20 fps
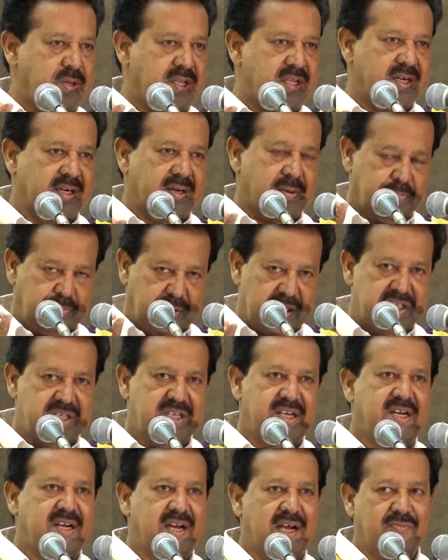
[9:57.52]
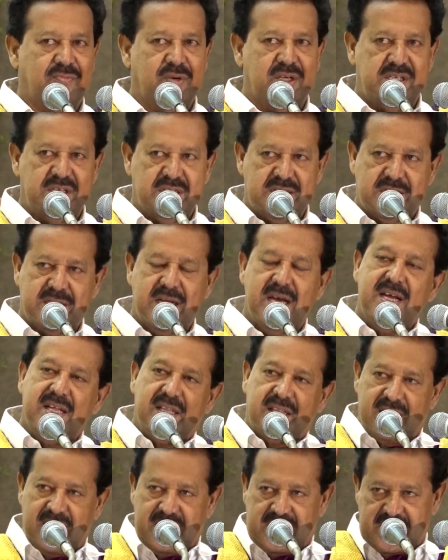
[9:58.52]
to be the compulsory languages.
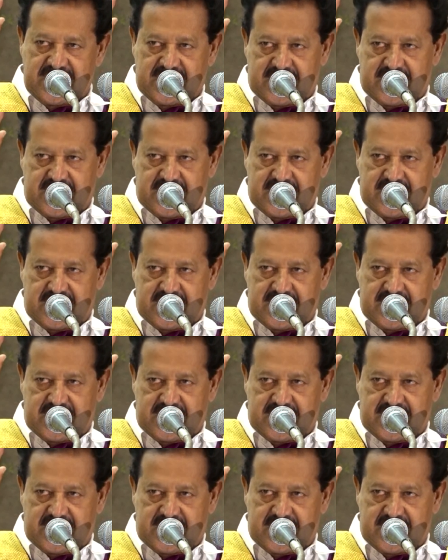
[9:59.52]
that